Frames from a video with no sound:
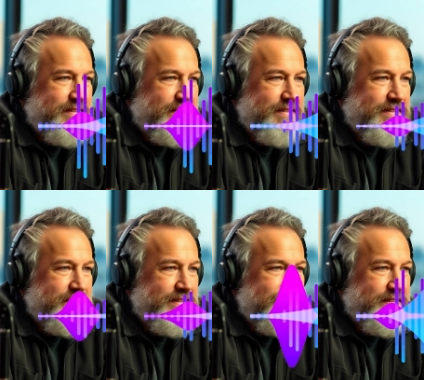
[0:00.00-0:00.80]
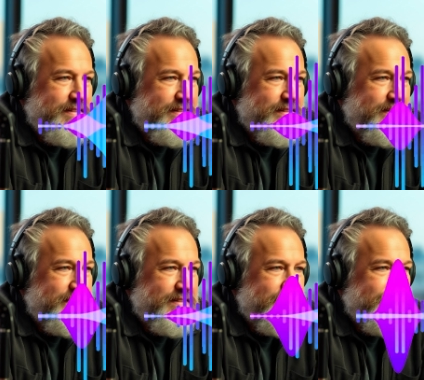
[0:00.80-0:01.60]
Right? It's
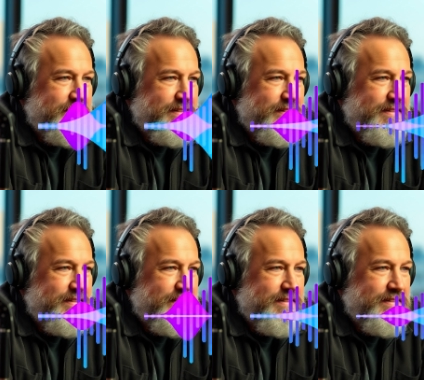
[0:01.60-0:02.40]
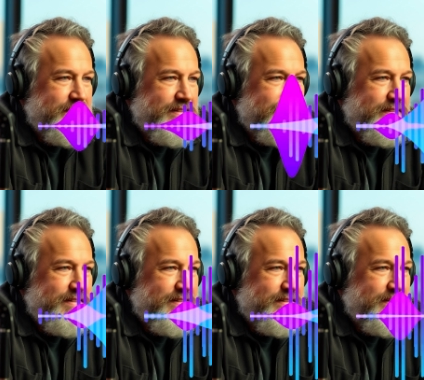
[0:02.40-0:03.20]
like pure enjoyment,
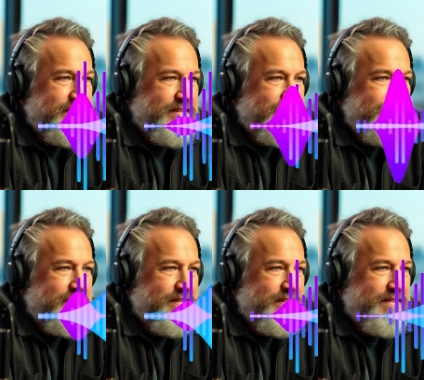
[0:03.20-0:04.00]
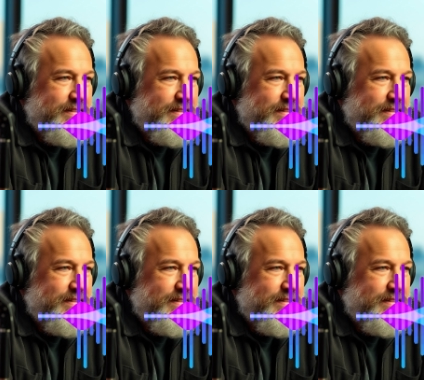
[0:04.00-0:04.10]
intuition.